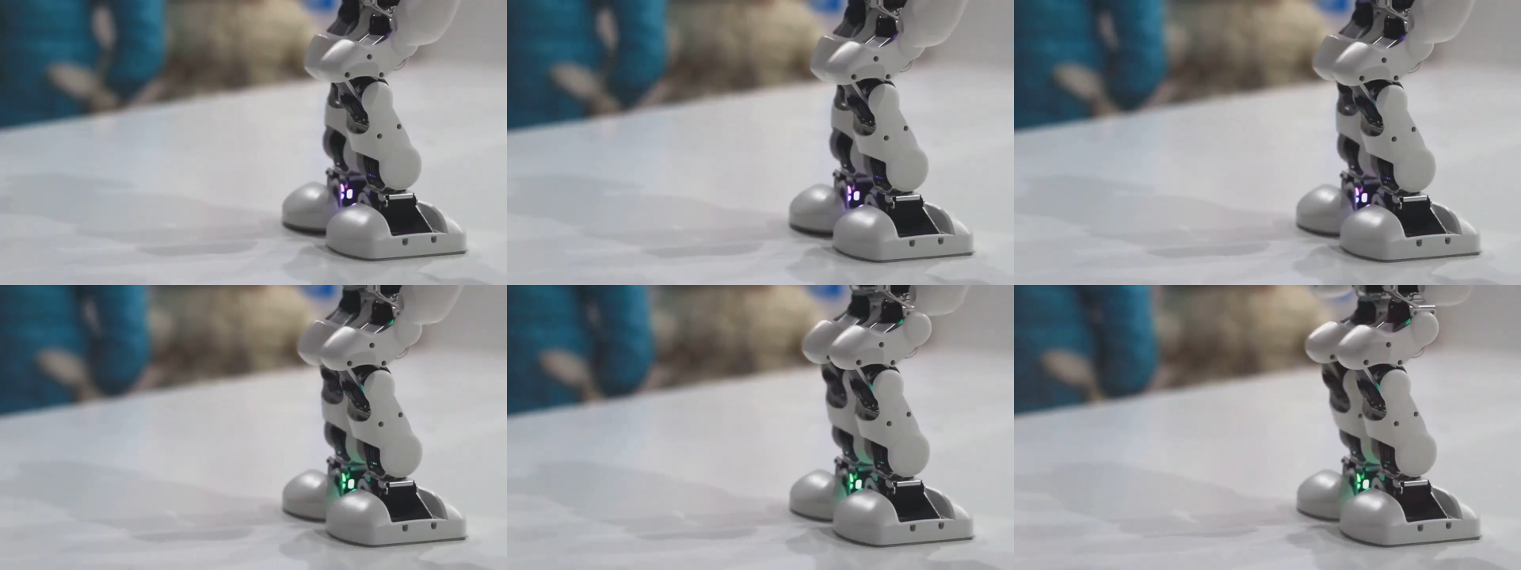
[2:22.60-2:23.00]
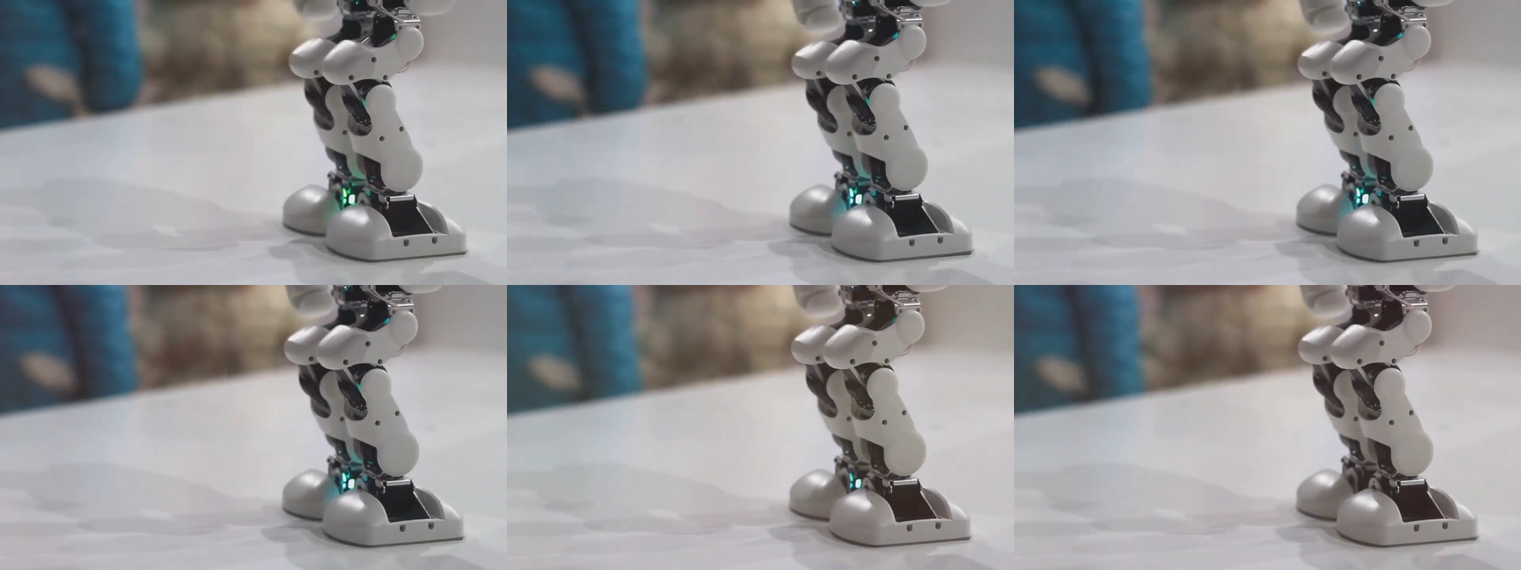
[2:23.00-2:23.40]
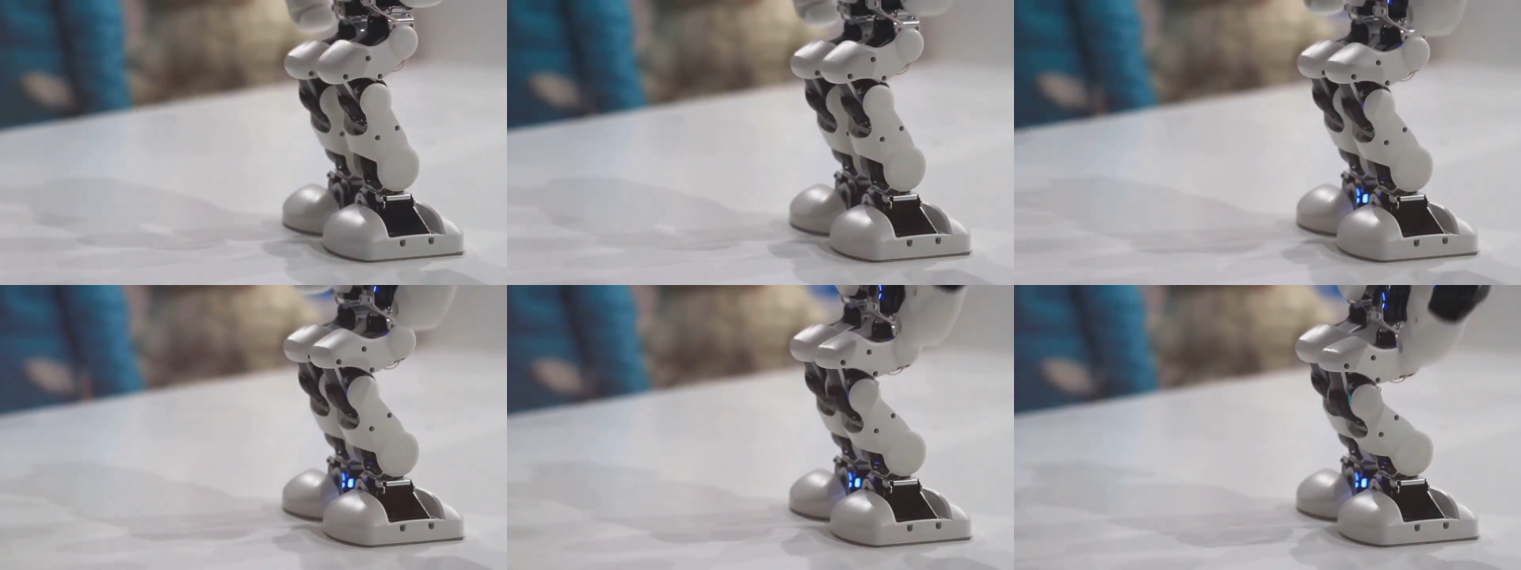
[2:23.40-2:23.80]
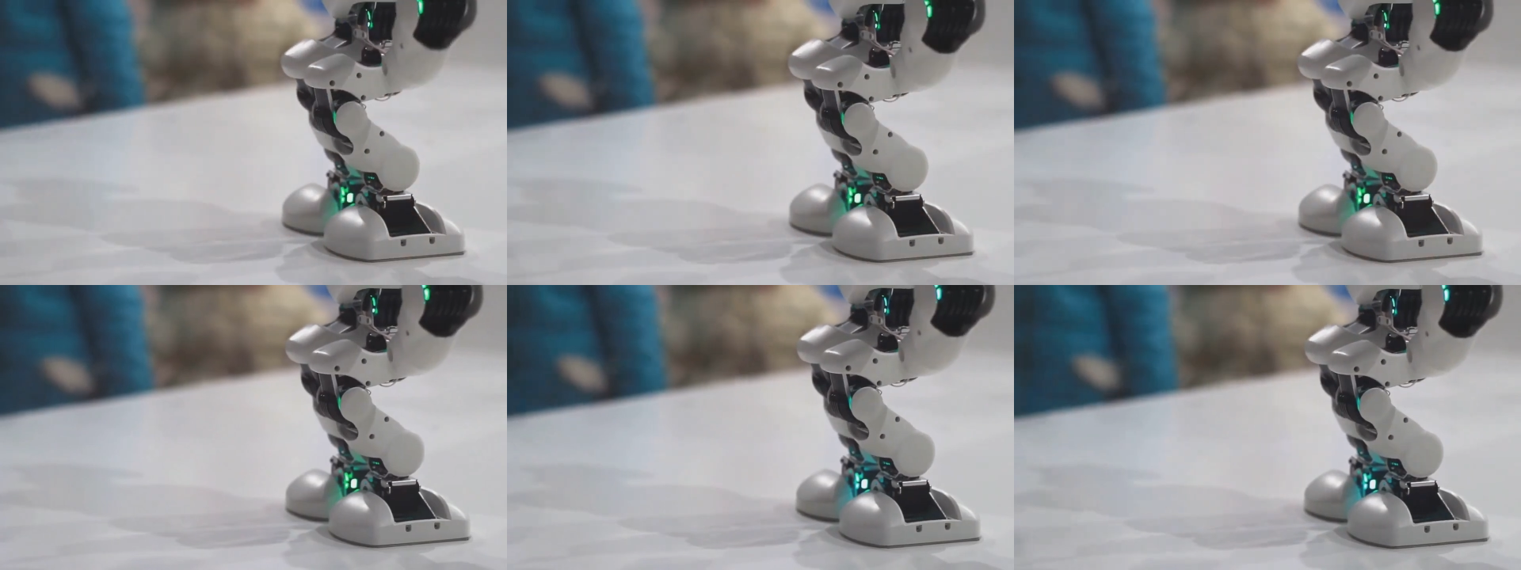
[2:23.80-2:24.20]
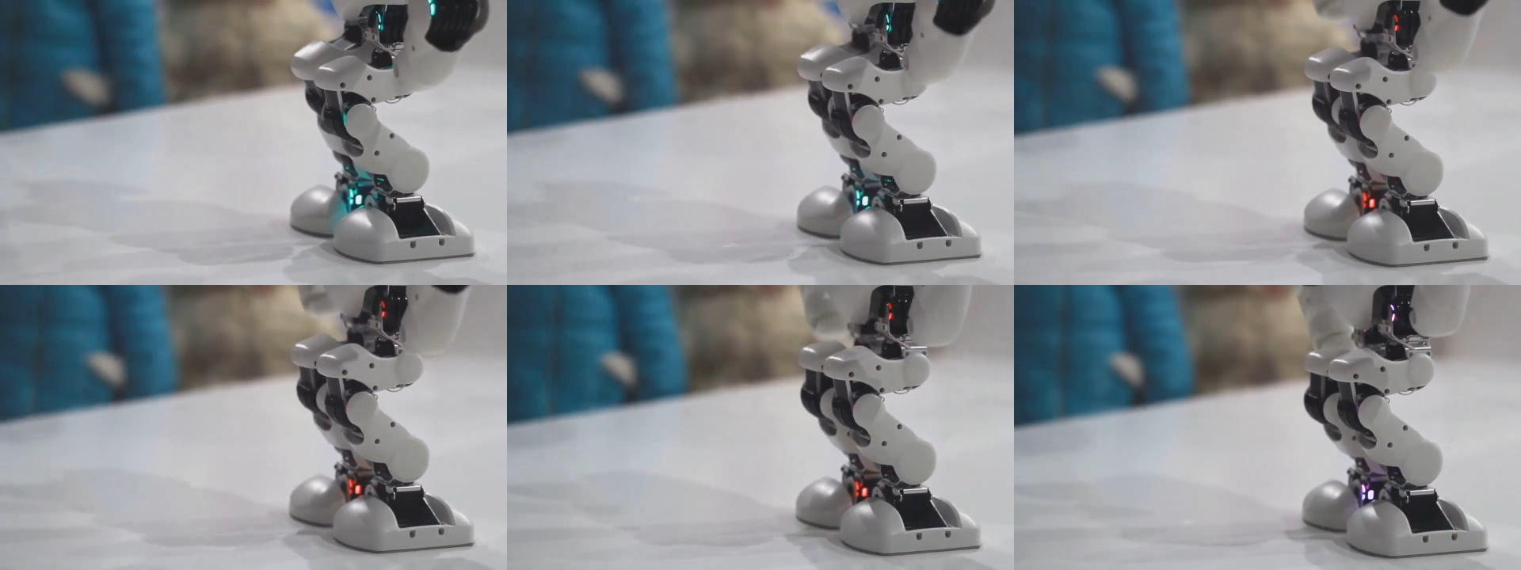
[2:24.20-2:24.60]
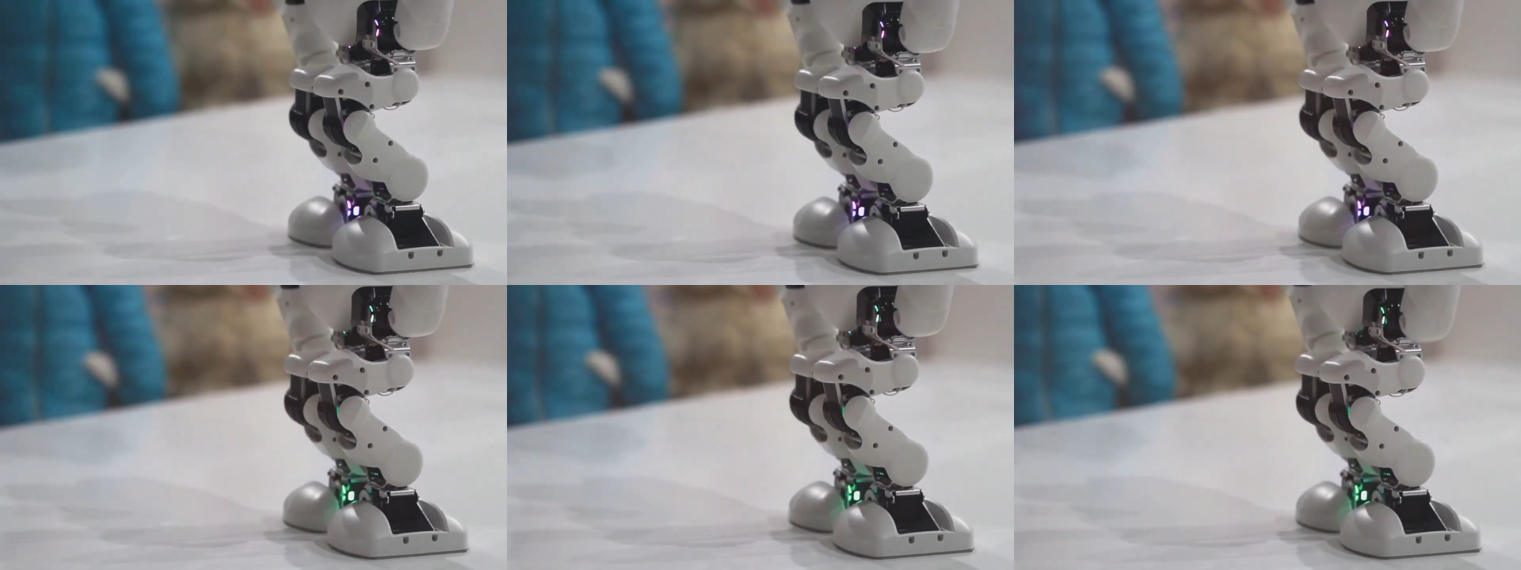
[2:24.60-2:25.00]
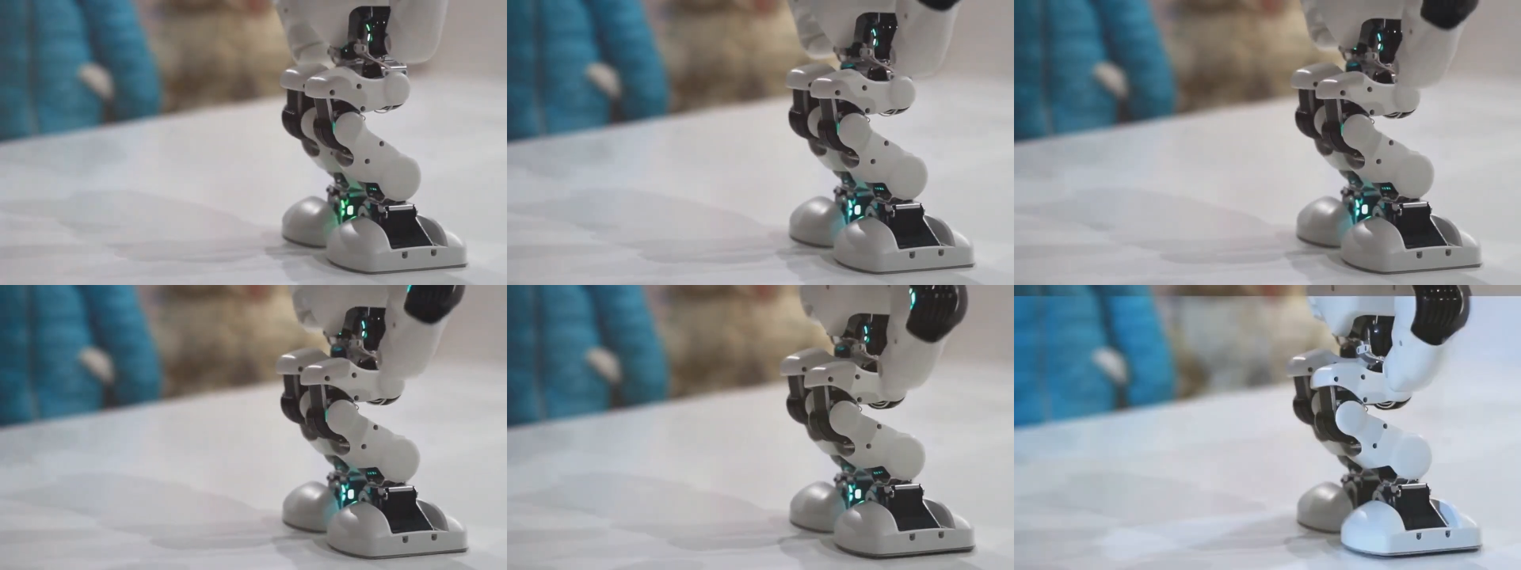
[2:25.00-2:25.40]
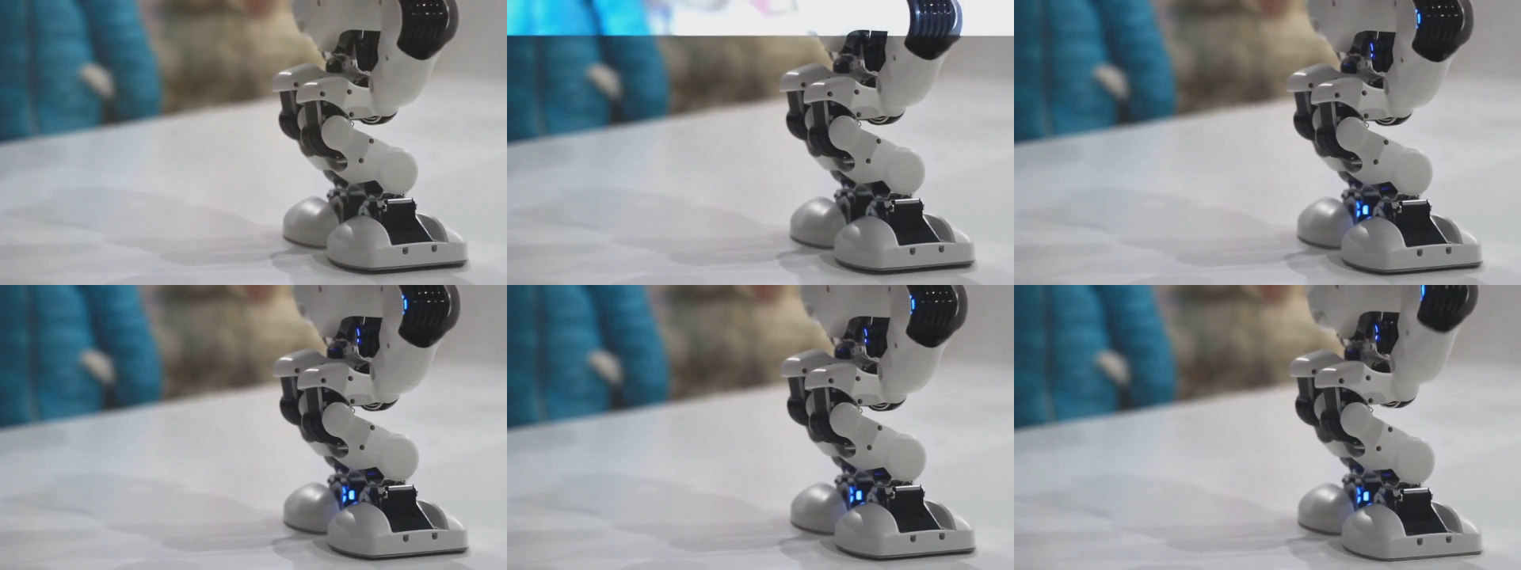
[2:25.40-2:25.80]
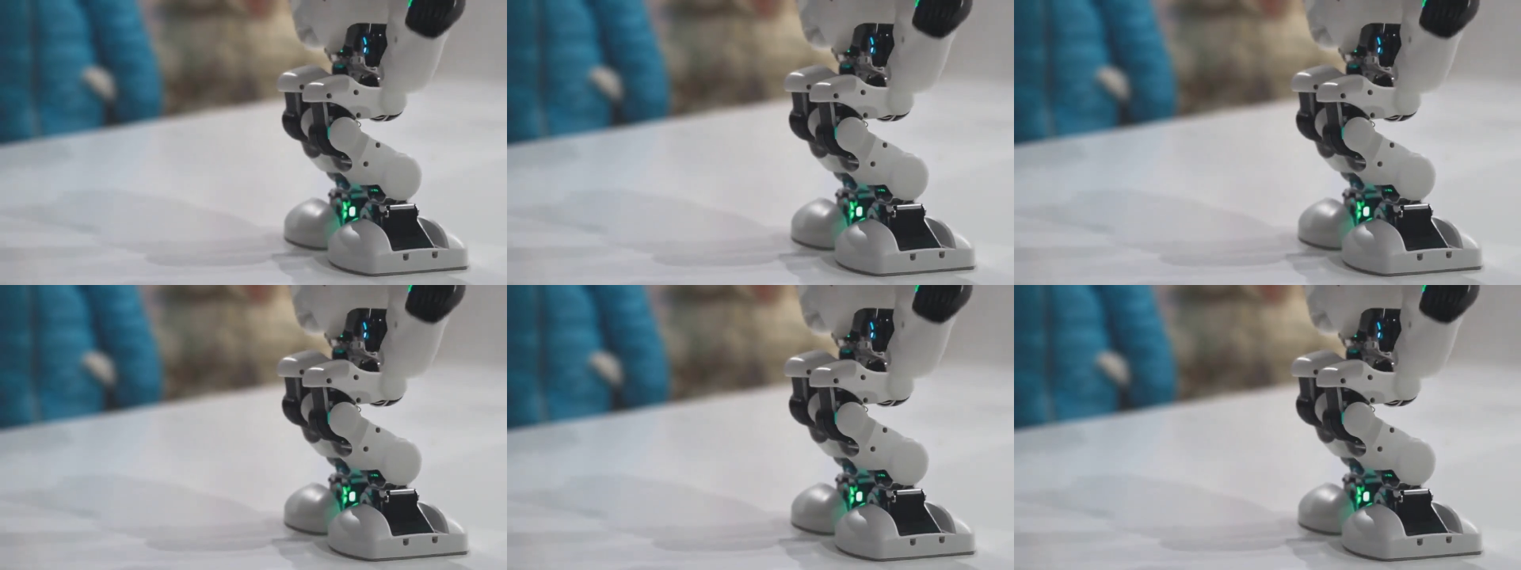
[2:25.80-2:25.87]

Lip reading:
Nobody's mouth can be seen.